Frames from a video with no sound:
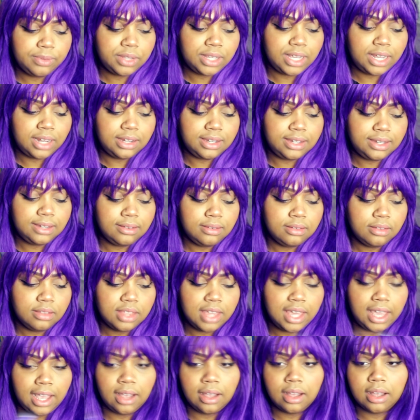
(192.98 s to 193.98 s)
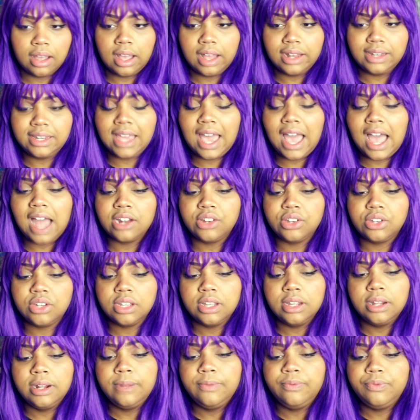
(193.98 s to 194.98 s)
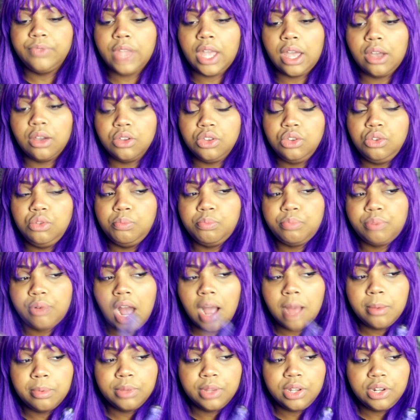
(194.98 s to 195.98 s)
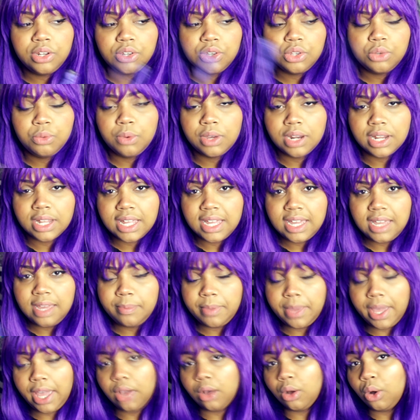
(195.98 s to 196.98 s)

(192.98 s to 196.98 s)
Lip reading: said thing attached. Now you probably do want to keep a